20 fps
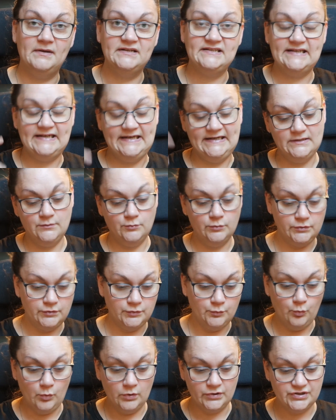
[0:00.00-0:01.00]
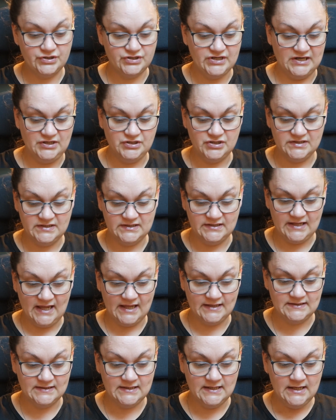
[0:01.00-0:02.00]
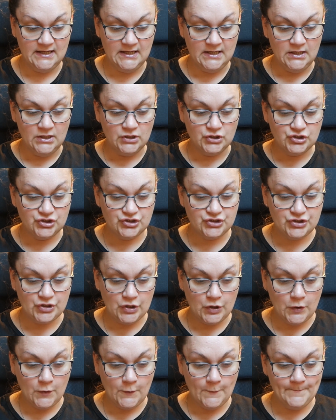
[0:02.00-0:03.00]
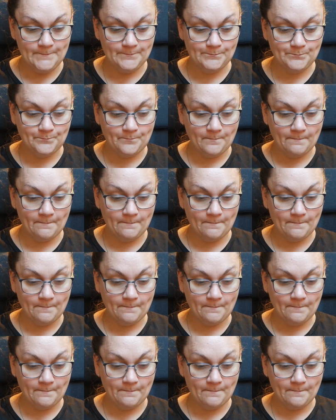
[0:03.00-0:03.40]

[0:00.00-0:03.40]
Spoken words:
but I need to do watch changes in that. So